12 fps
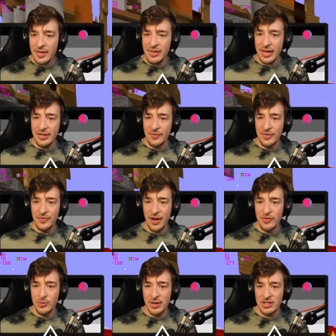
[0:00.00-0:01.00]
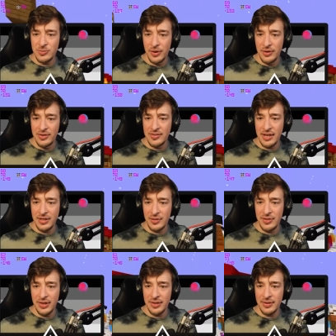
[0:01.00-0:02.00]
Thank you for the five as well, Explodent, saying you
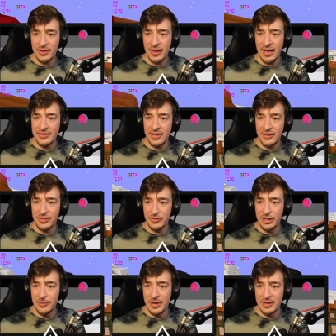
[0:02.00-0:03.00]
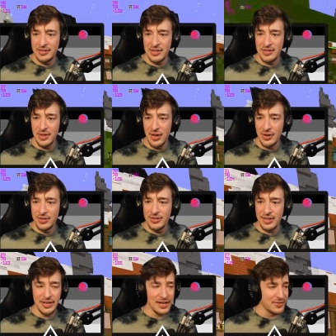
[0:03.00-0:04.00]
think lasting three minutes is long?
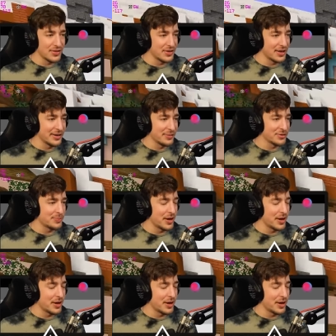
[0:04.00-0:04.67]
Didn't even think it was